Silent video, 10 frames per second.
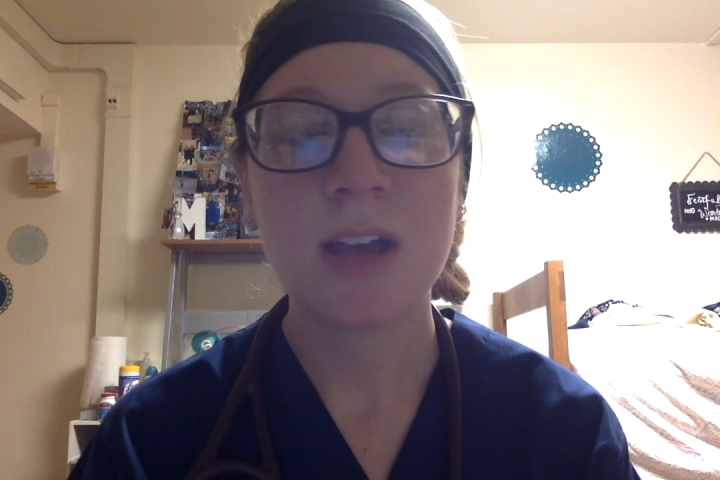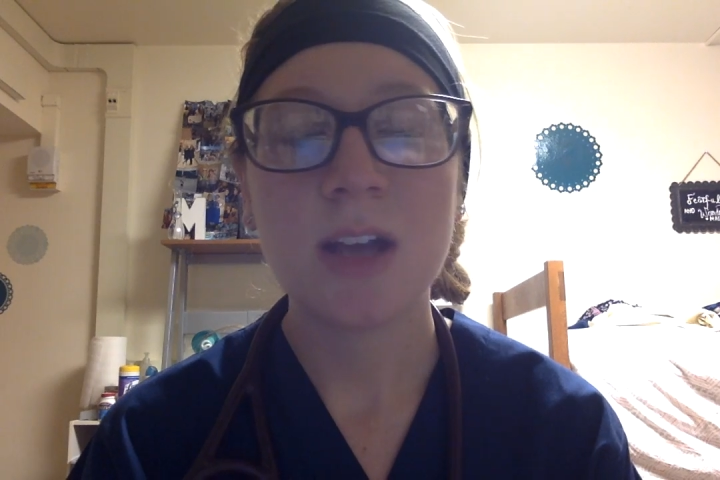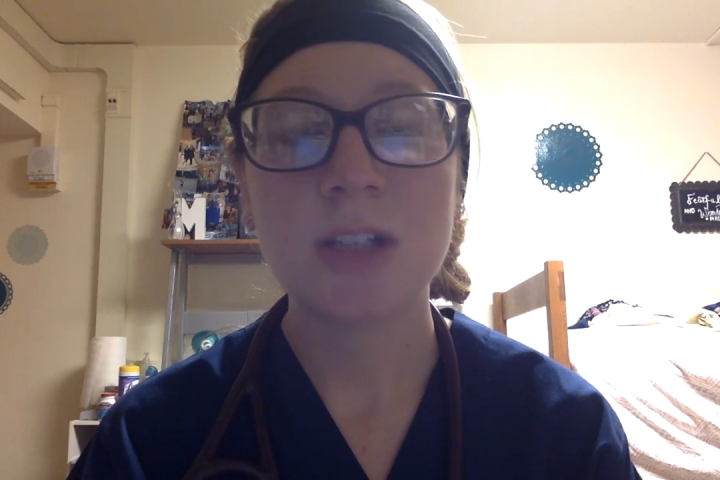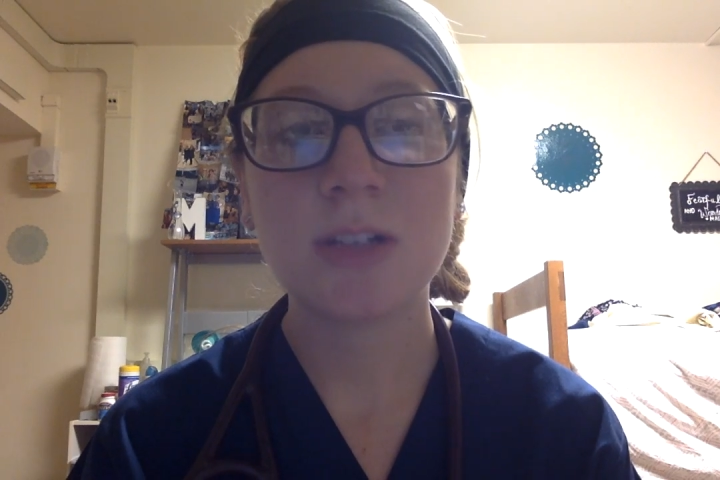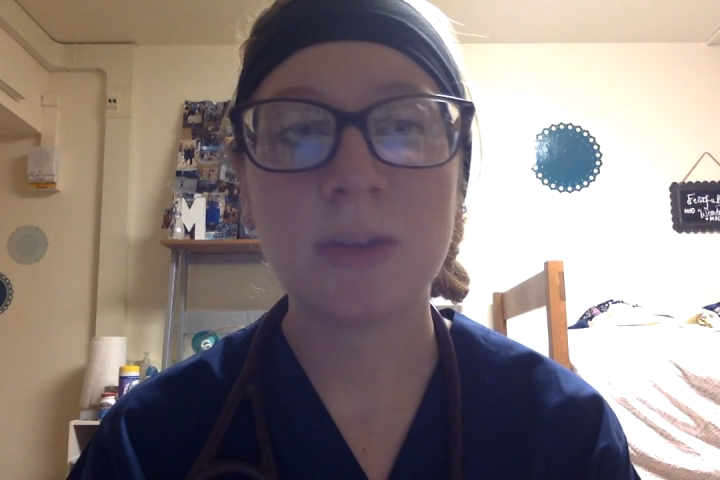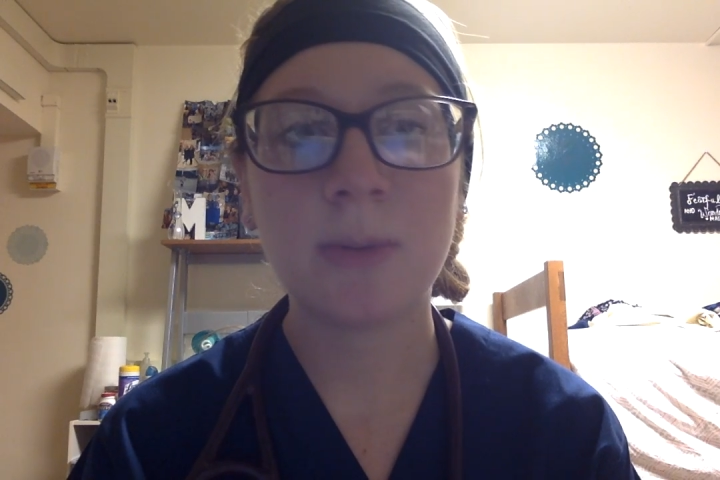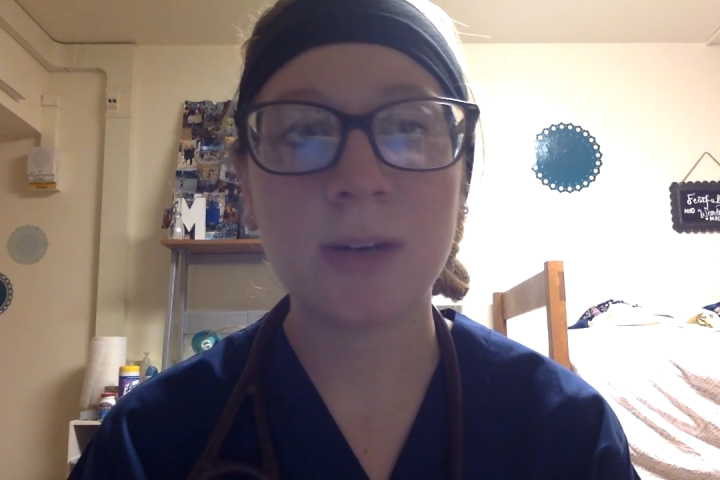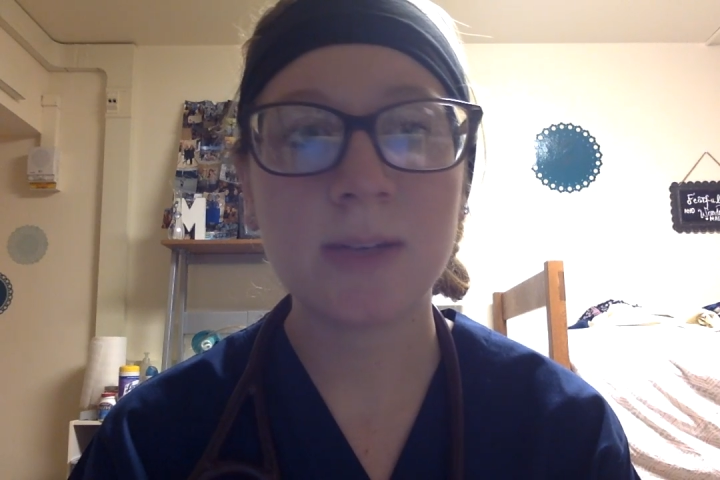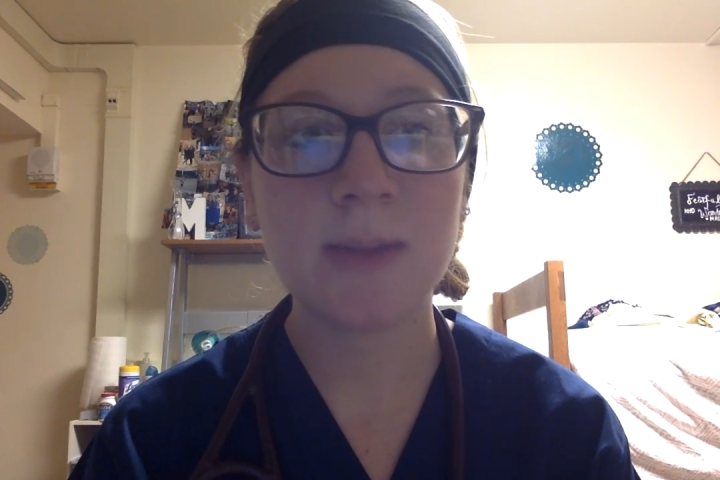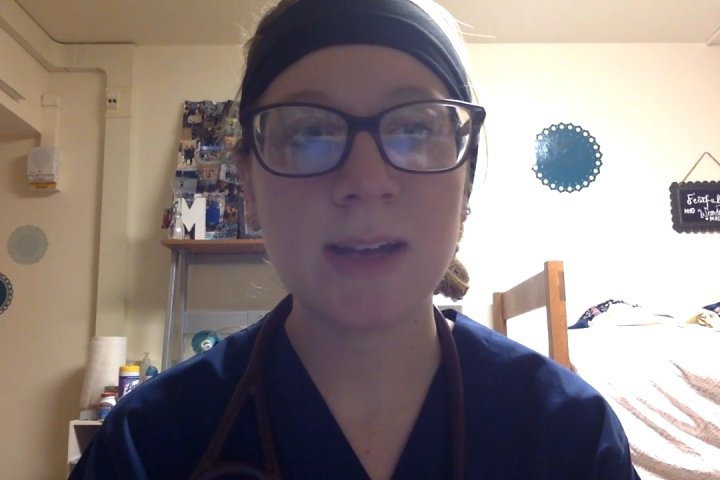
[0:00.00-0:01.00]
She
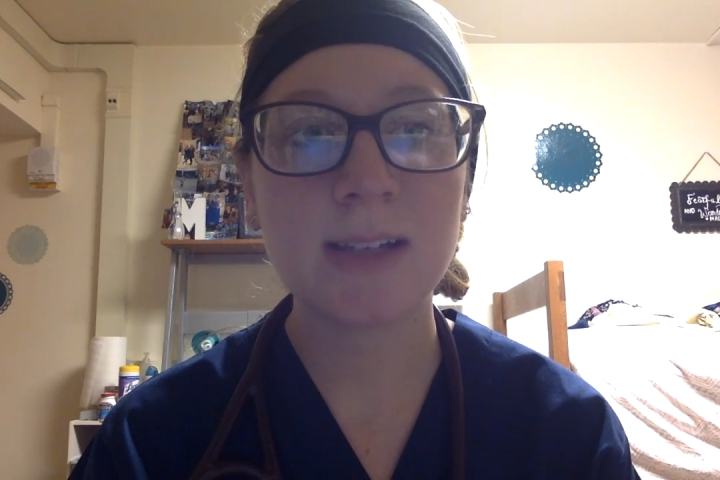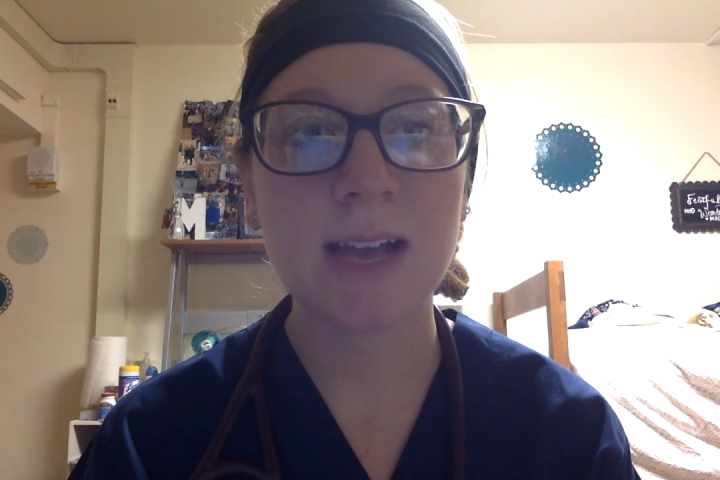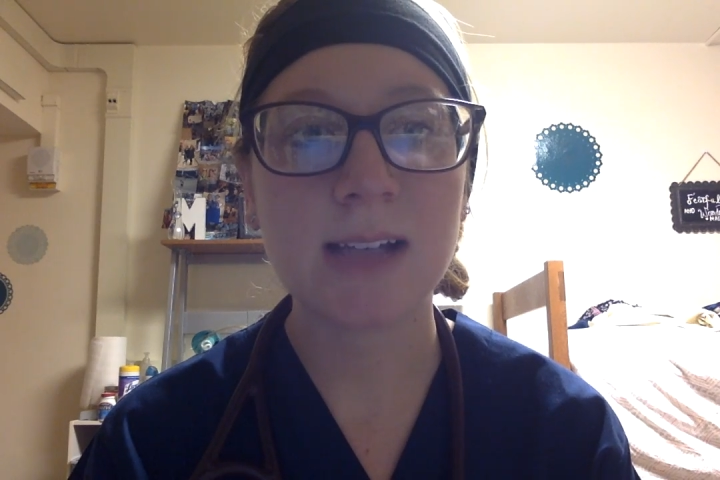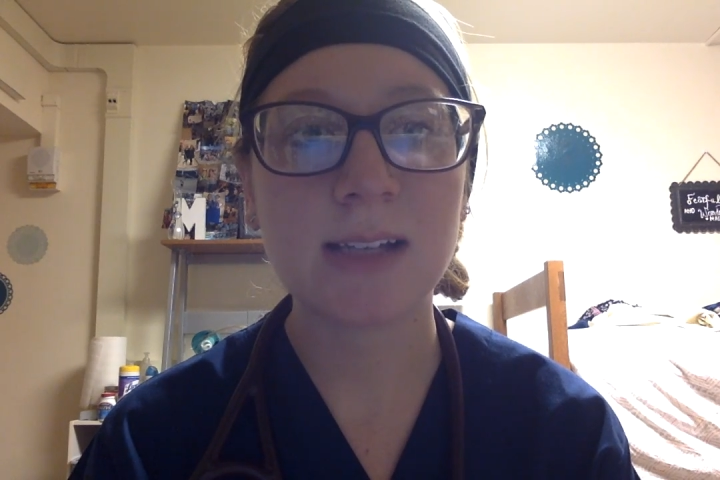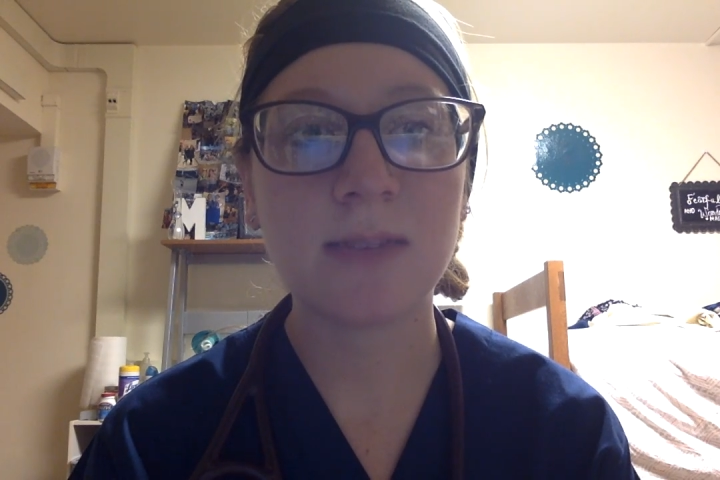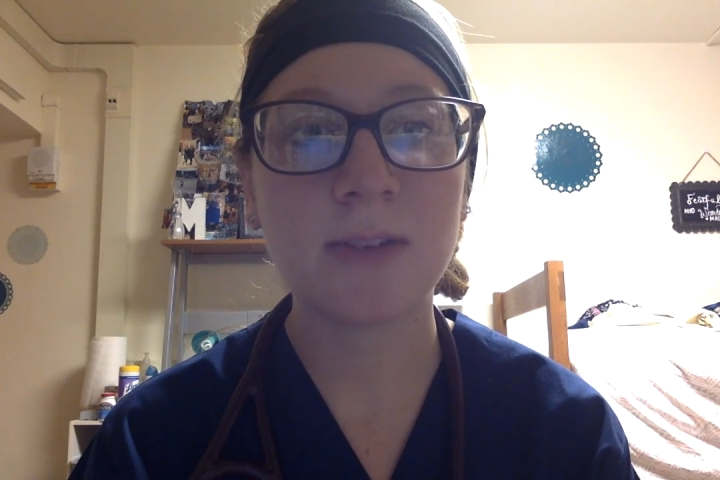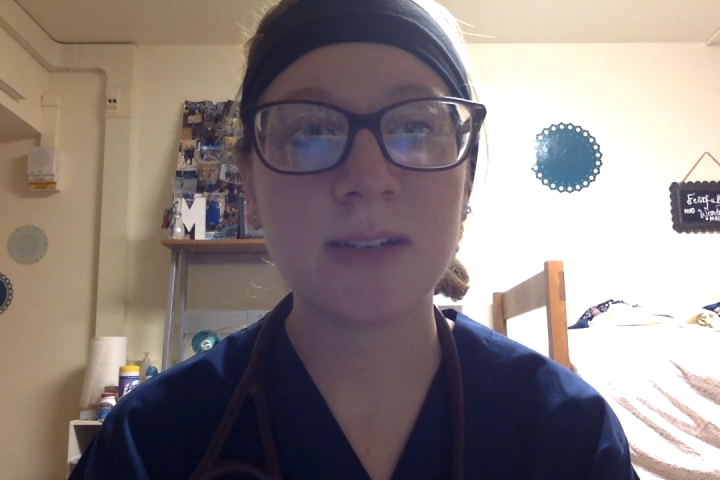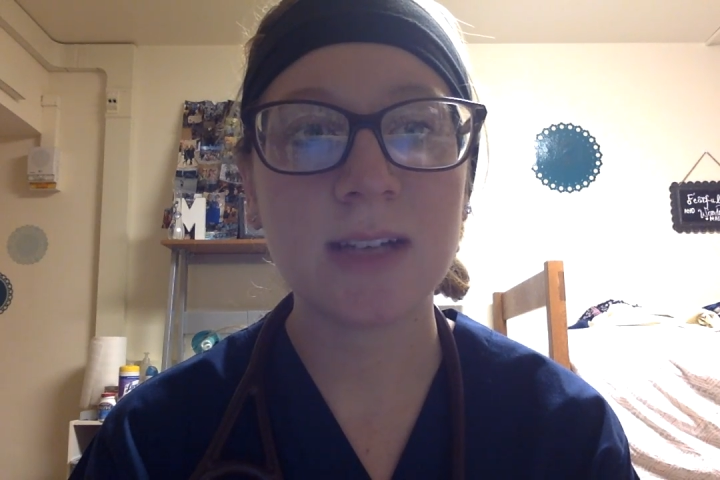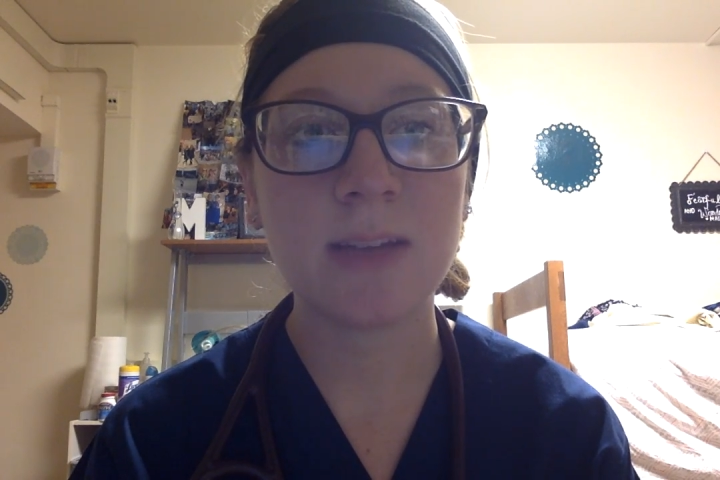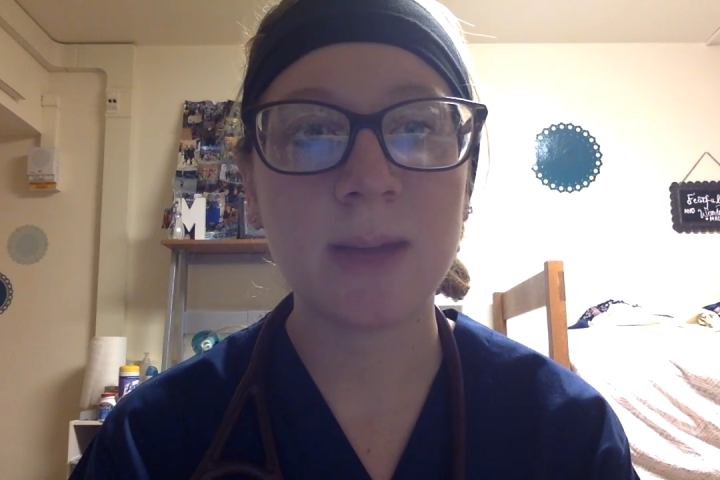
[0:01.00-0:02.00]
reports being tested for
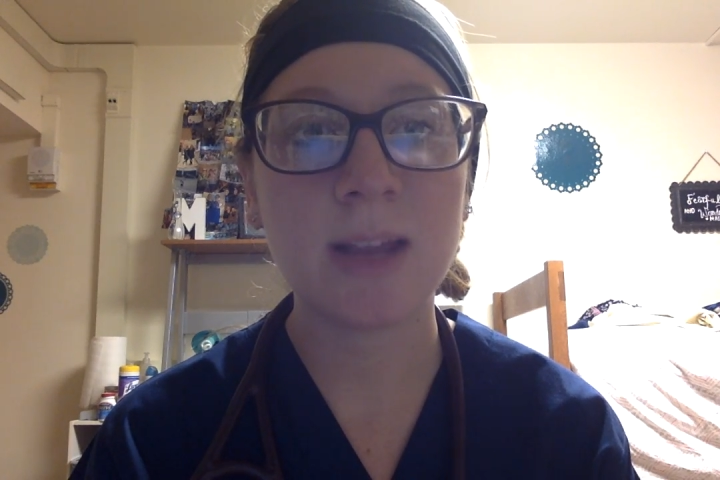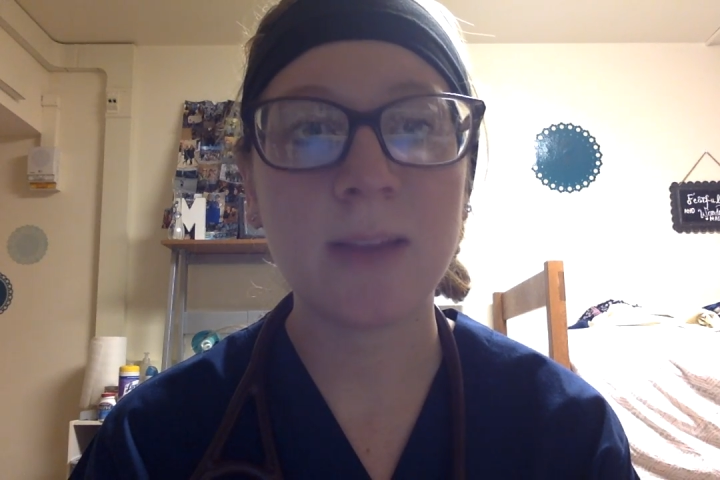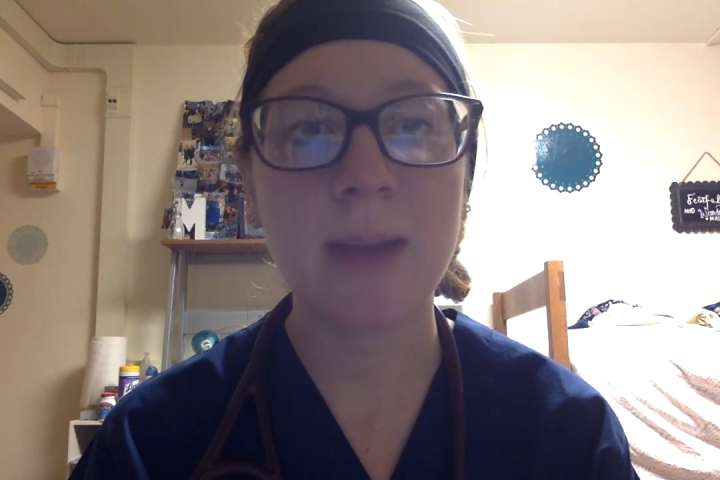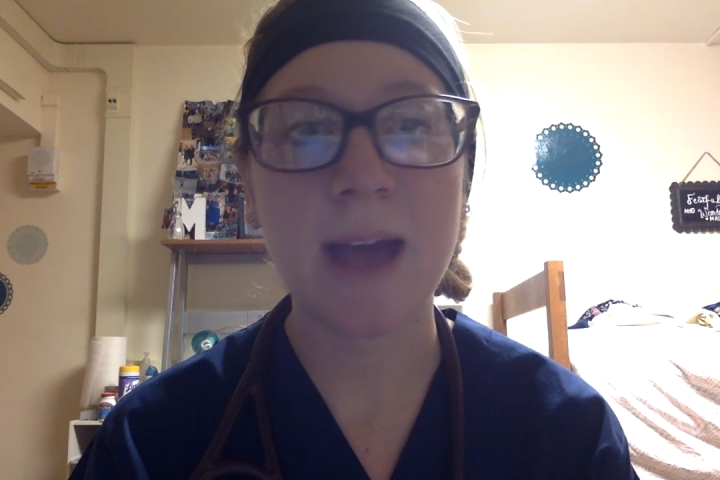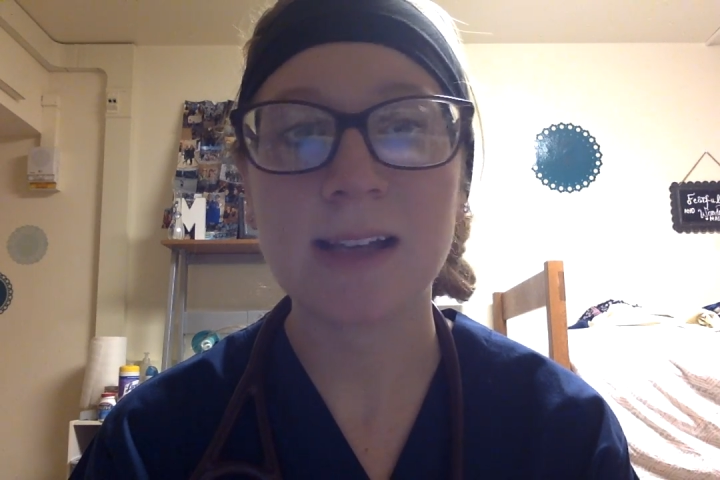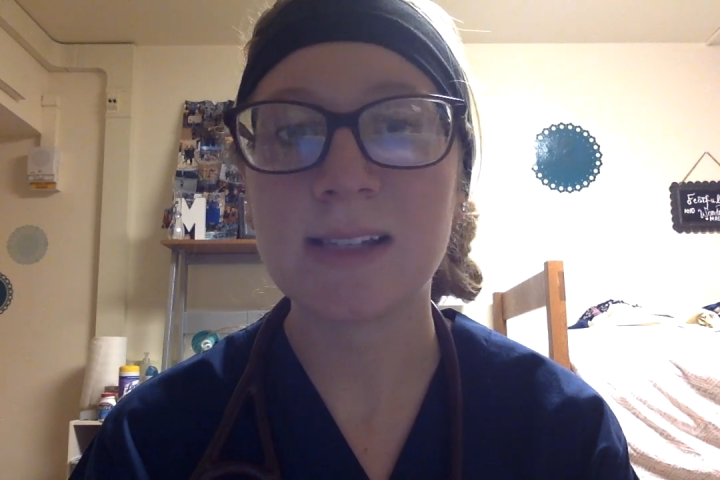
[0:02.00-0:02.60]
TB in the past